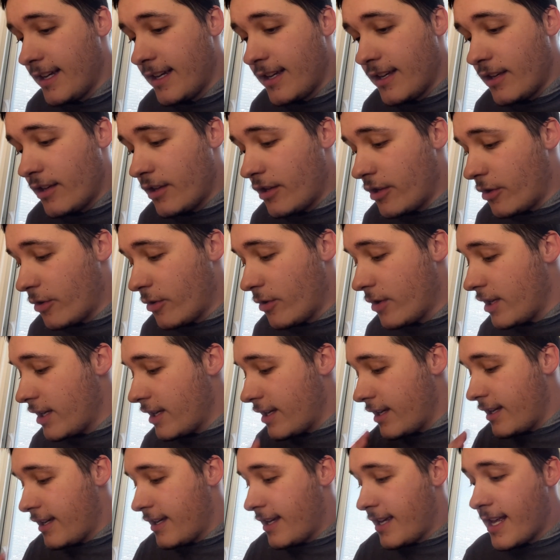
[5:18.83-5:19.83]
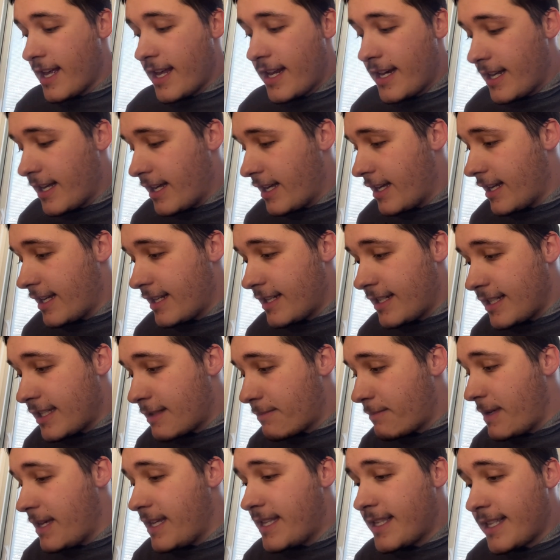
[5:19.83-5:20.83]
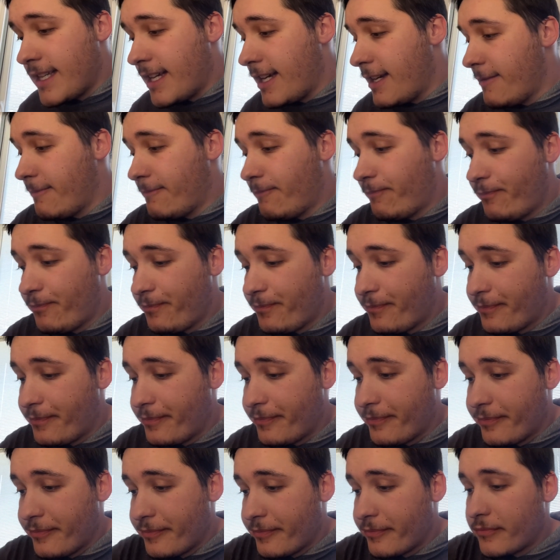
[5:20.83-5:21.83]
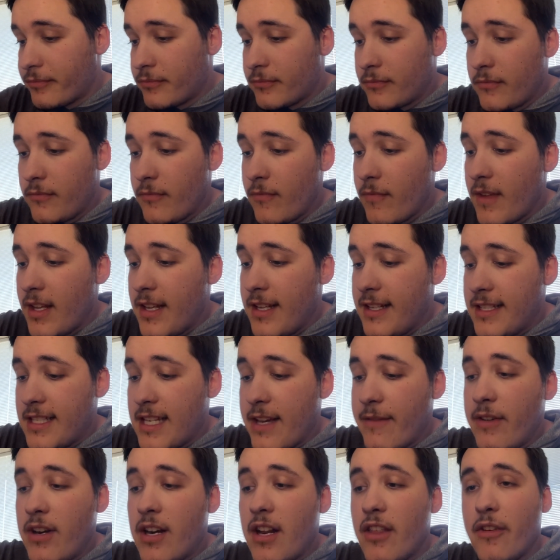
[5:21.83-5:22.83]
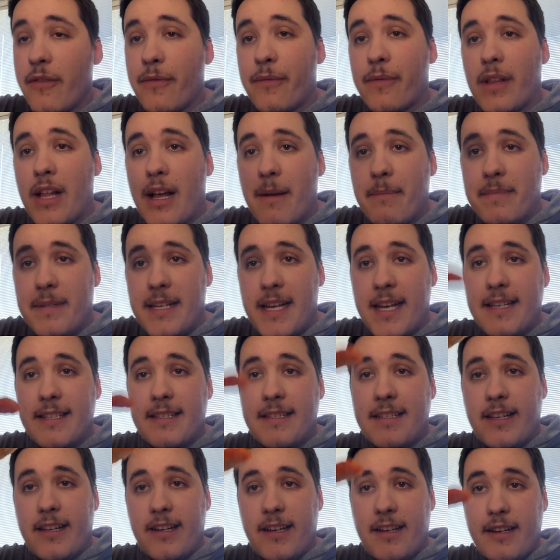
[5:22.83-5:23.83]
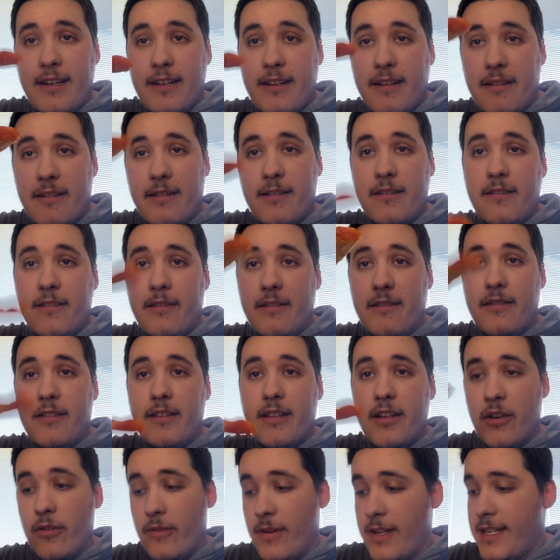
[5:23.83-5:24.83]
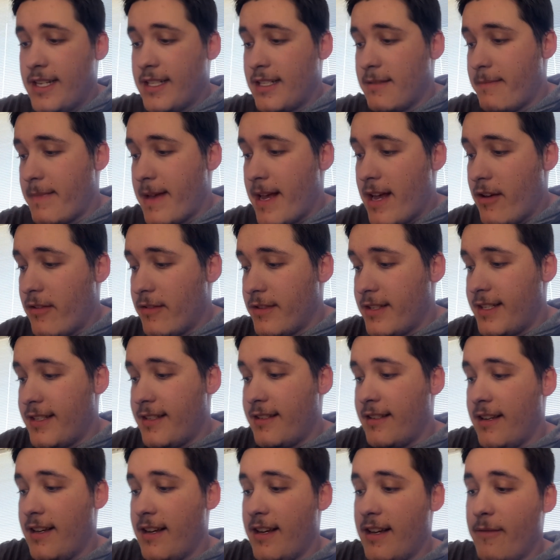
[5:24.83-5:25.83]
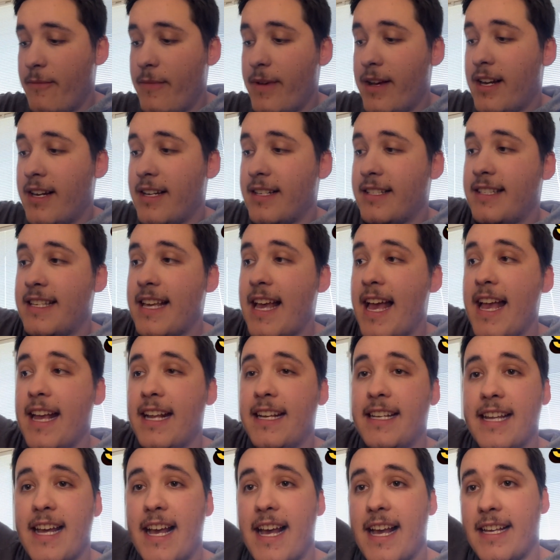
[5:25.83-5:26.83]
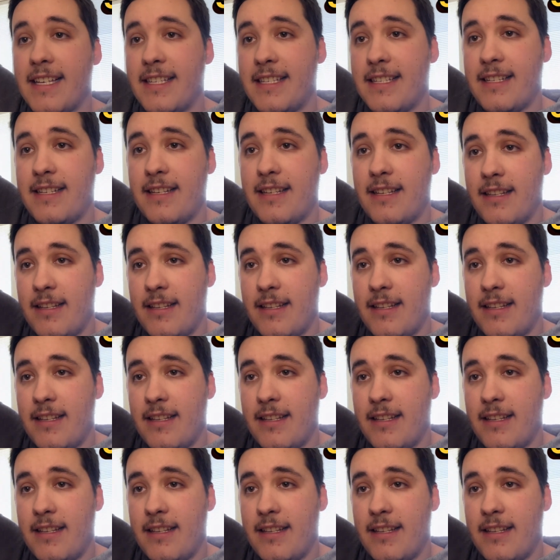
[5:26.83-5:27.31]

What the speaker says: you know. And this pizza, let's give it another flop test here. You know, it doesn't bounce. We got a sag test.